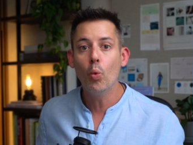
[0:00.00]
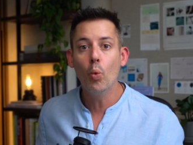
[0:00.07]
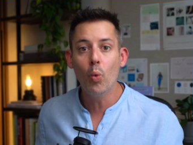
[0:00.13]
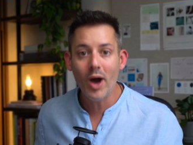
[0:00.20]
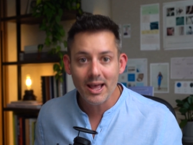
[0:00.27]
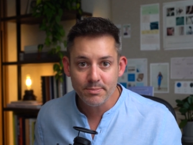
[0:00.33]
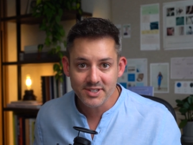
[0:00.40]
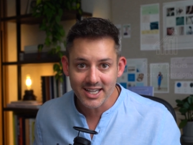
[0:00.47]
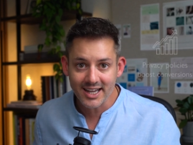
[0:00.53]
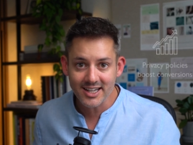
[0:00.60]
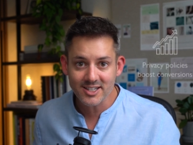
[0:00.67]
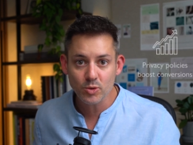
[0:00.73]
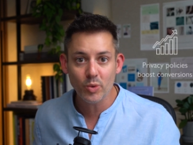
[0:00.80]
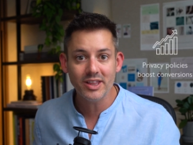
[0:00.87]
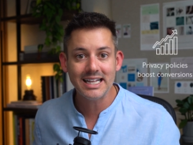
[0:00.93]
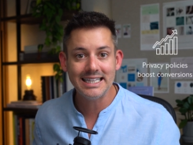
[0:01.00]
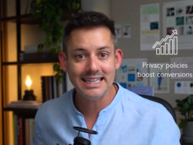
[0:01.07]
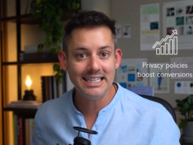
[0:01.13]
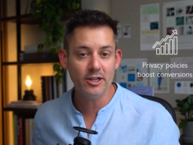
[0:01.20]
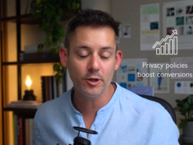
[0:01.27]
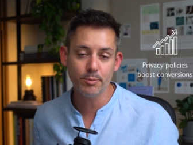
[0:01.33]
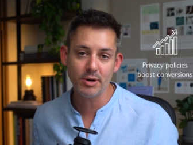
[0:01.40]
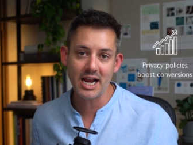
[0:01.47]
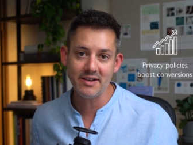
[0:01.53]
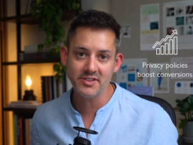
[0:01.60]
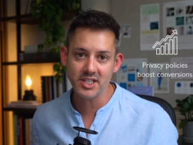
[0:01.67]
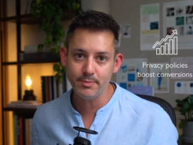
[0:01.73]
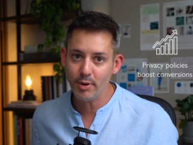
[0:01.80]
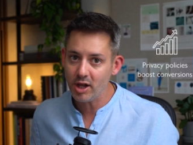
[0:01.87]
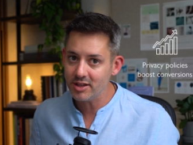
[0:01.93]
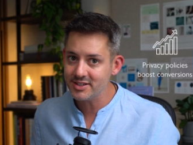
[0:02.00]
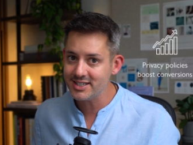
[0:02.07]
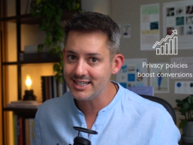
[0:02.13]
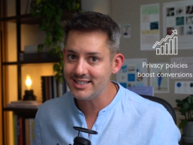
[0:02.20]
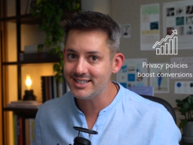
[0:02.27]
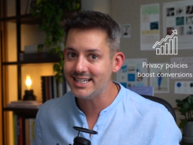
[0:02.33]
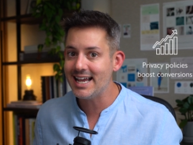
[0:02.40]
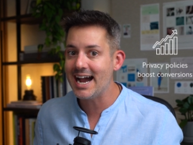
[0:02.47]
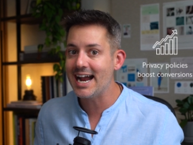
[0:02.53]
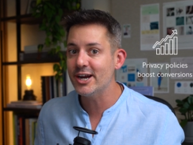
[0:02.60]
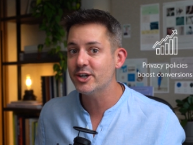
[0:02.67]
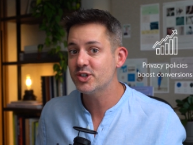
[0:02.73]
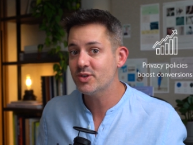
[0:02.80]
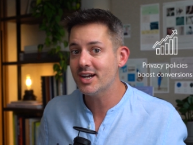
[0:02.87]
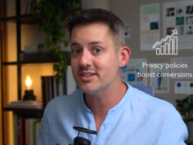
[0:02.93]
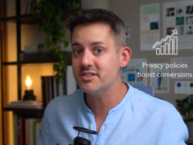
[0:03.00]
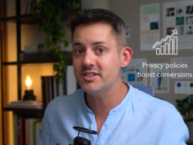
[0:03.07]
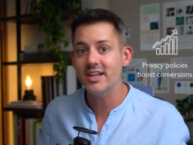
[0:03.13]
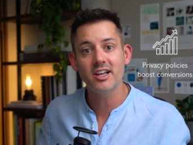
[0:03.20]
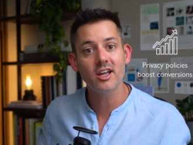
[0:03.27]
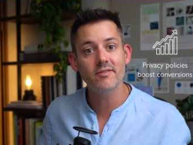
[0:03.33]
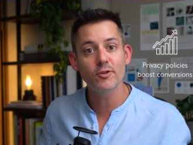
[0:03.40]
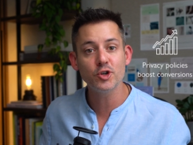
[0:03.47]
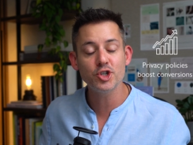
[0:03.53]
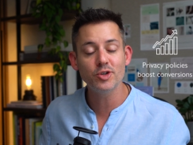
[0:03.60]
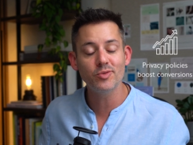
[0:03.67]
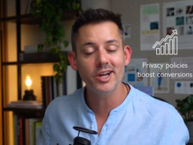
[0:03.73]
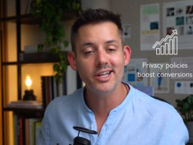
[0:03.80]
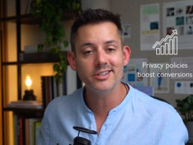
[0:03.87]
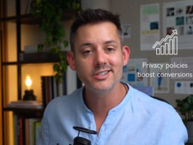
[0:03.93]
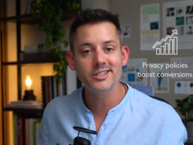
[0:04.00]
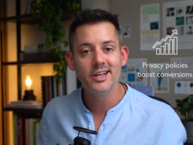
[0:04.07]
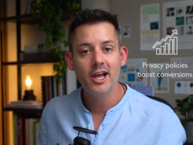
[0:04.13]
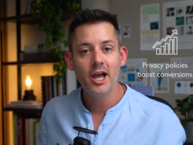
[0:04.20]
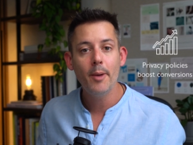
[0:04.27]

Websites with clear privacy policies see higher trust and conversion rates.